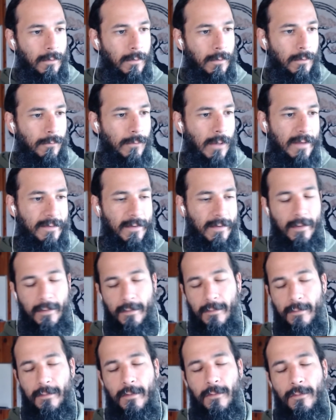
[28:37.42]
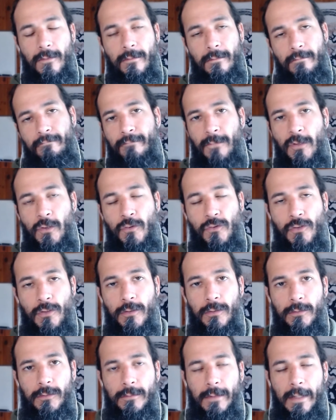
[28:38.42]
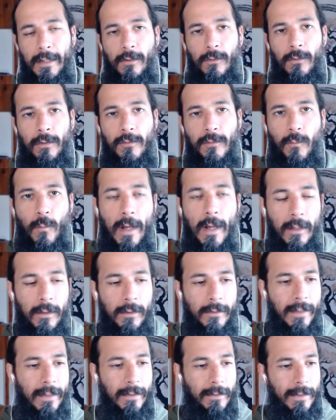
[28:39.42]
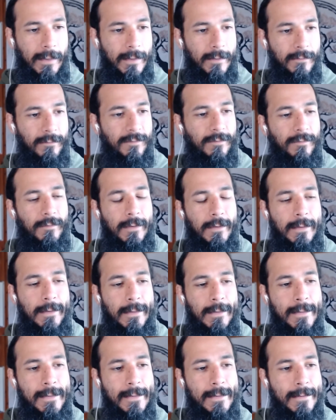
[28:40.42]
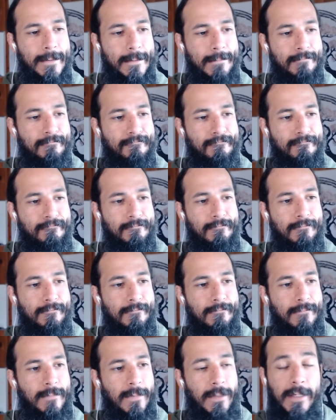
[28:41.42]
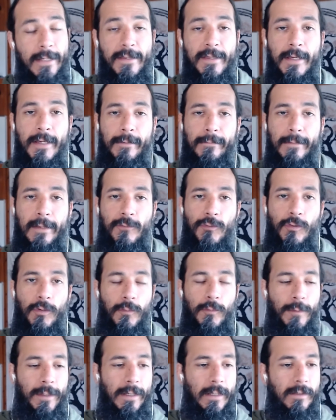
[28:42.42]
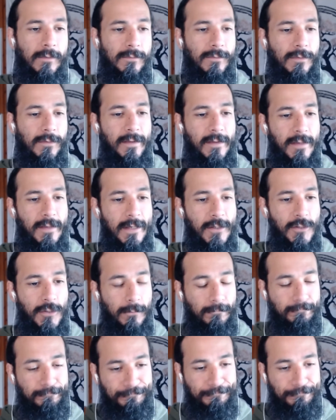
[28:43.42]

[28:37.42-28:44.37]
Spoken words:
Ra says, as usual, that all is well, and they leave. And that's it. That's all we got for this session.